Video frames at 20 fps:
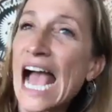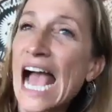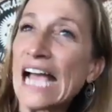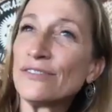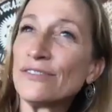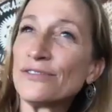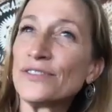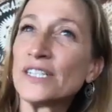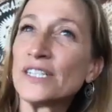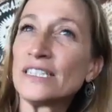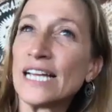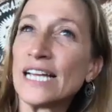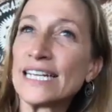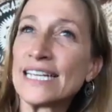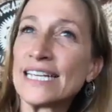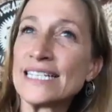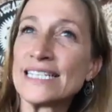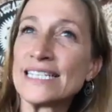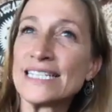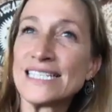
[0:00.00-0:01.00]
feel like
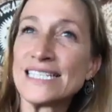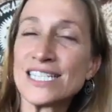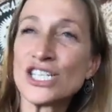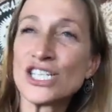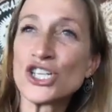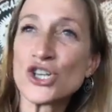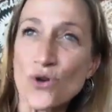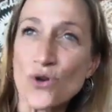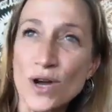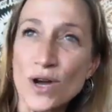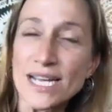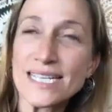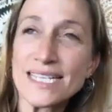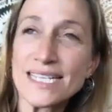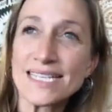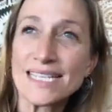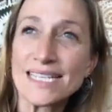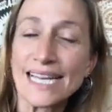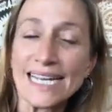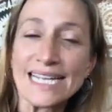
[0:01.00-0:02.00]
it's a
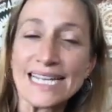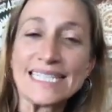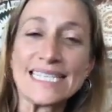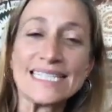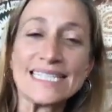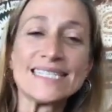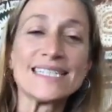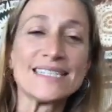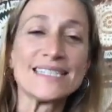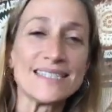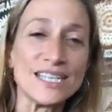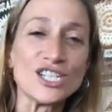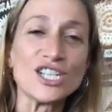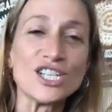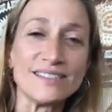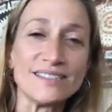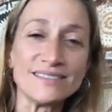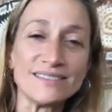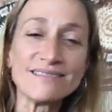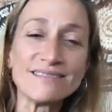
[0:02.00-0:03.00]
choice, like it's a
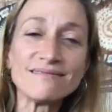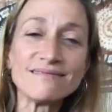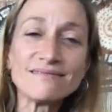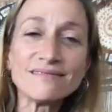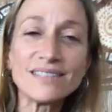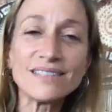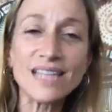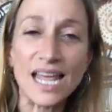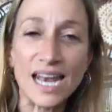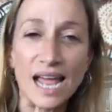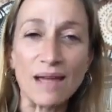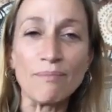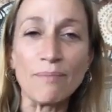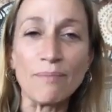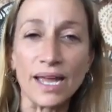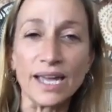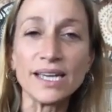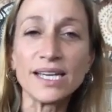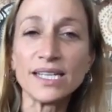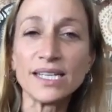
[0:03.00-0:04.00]
decision that I
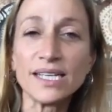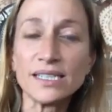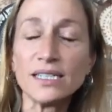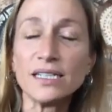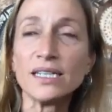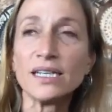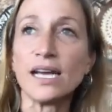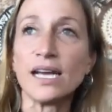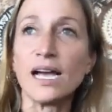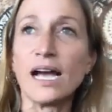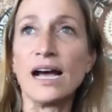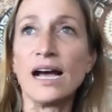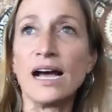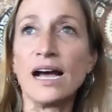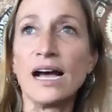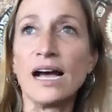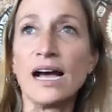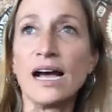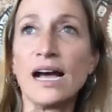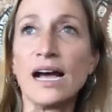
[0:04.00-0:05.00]
make.
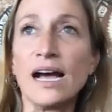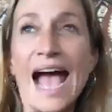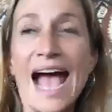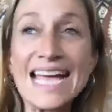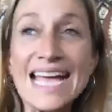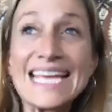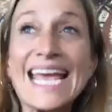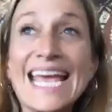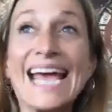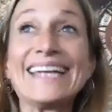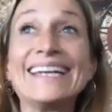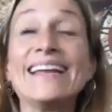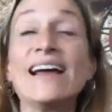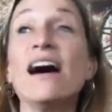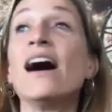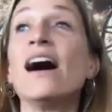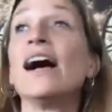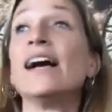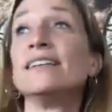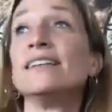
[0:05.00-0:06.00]
I
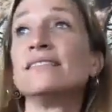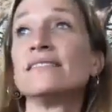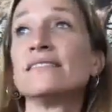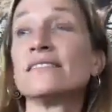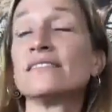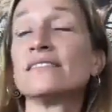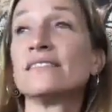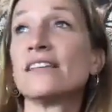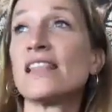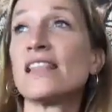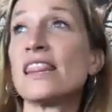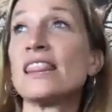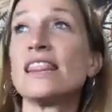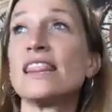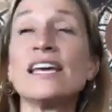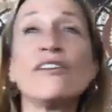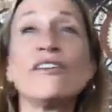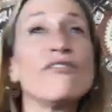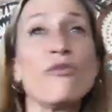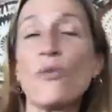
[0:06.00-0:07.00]
cannot
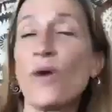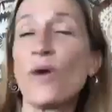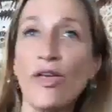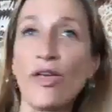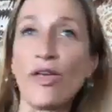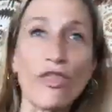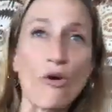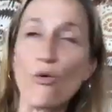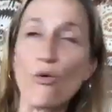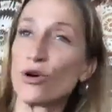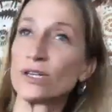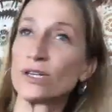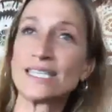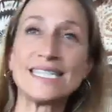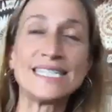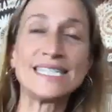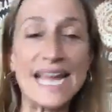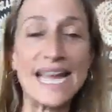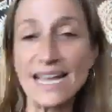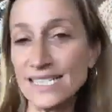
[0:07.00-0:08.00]
live with or
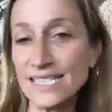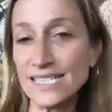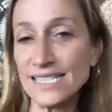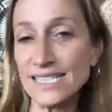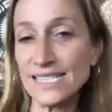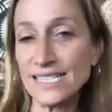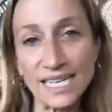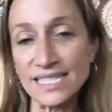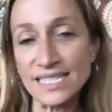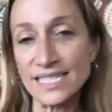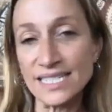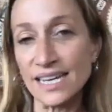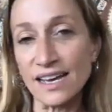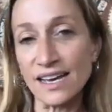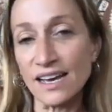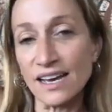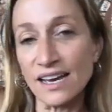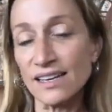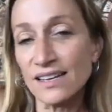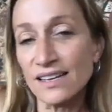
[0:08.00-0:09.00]
stand the
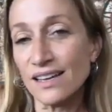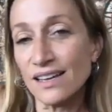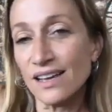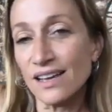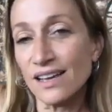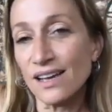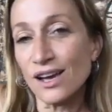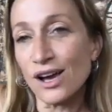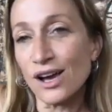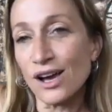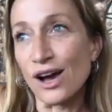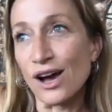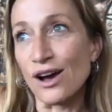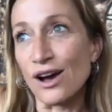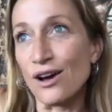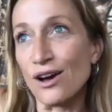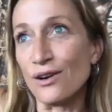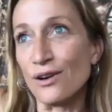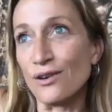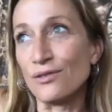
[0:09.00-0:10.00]
idea
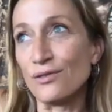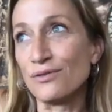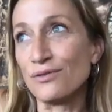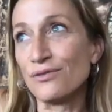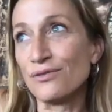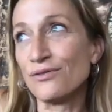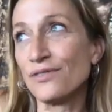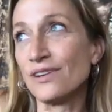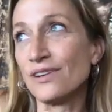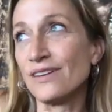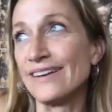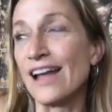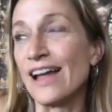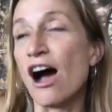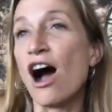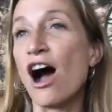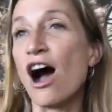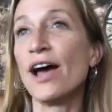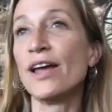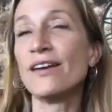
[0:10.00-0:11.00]
of
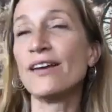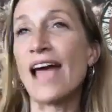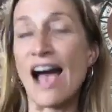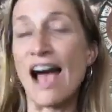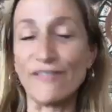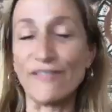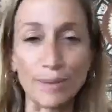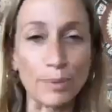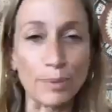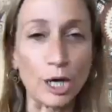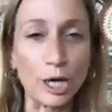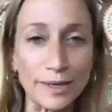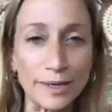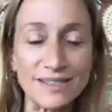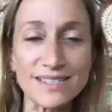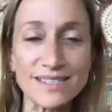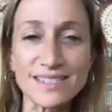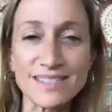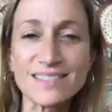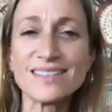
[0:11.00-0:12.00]
not having
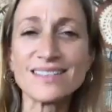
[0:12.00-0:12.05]
purpose,